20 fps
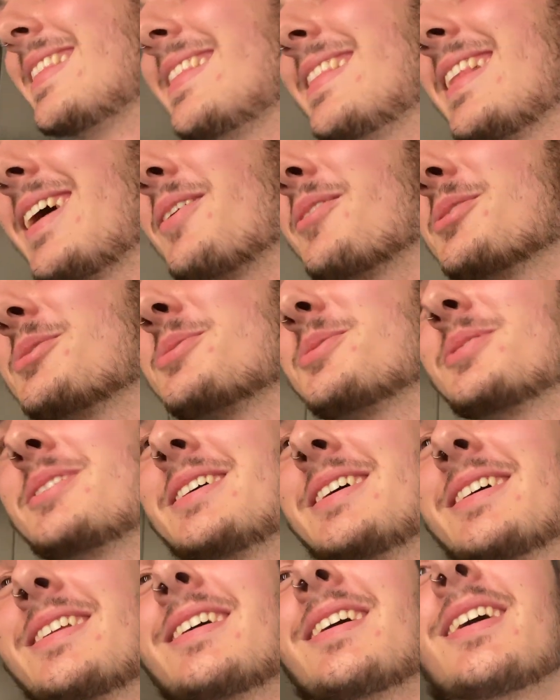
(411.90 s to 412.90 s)
Oh,
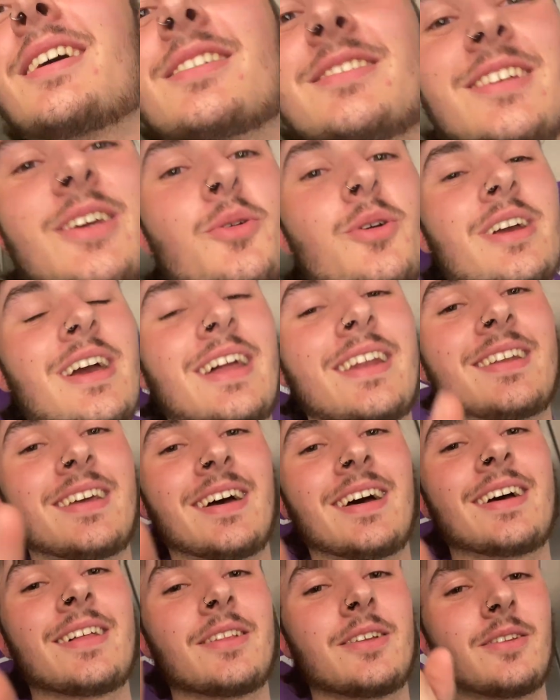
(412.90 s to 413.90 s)
no. See what Candy
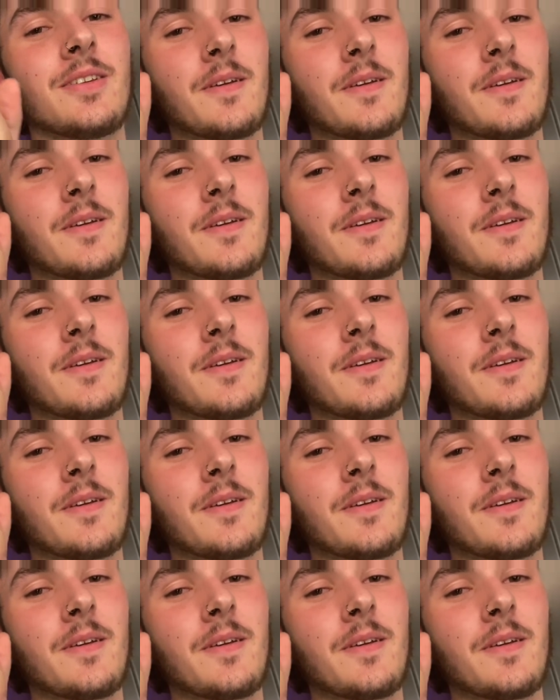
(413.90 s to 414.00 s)
Island.